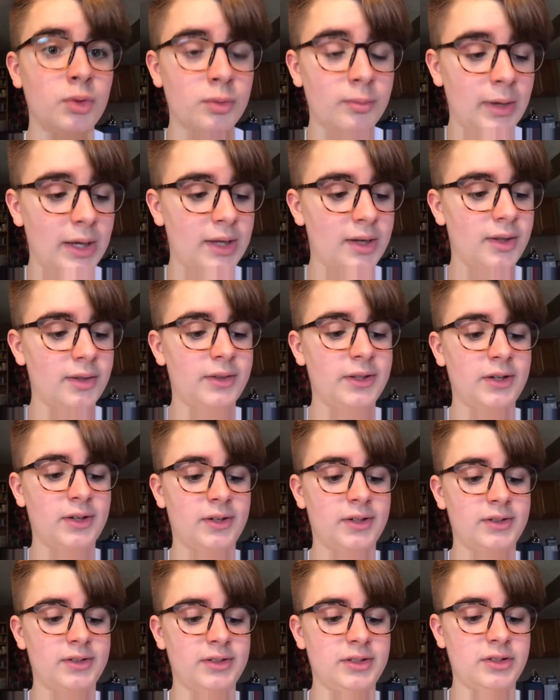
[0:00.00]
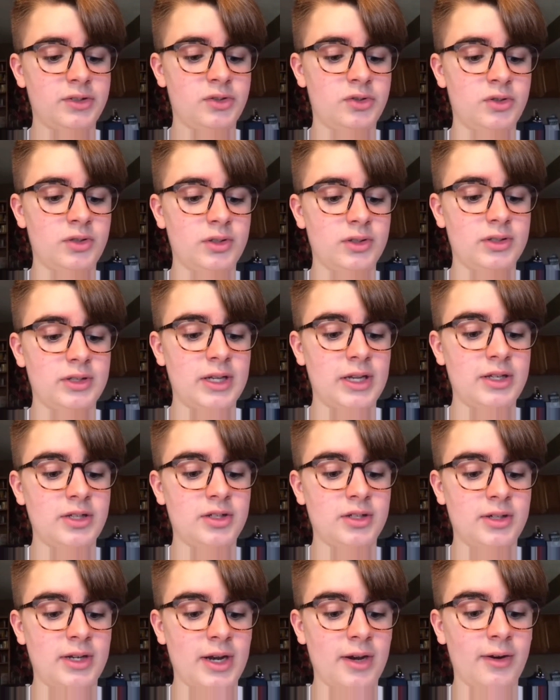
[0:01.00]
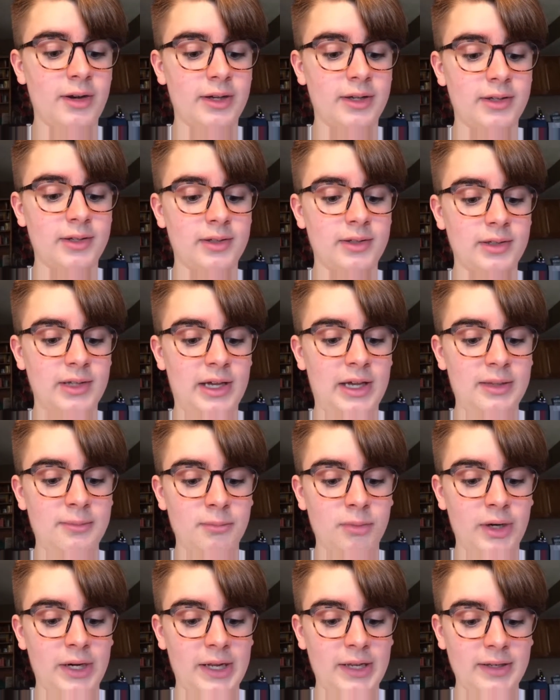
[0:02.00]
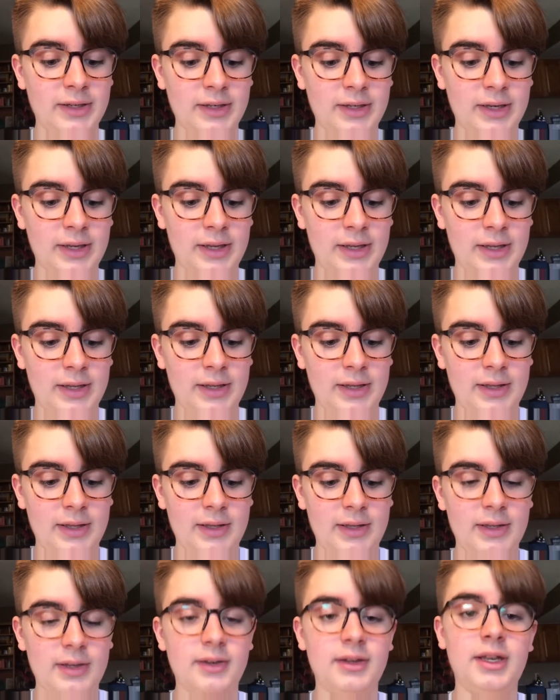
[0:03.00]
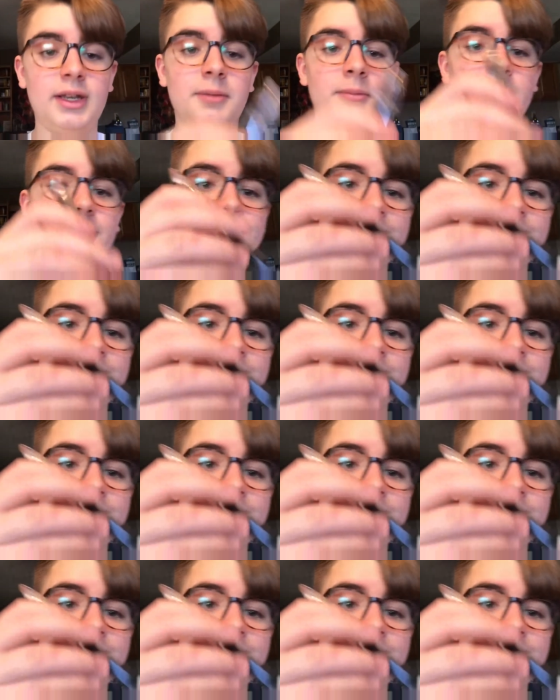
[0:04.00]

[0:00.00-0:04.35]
Moonman on there because it's just a generic unbranded nib.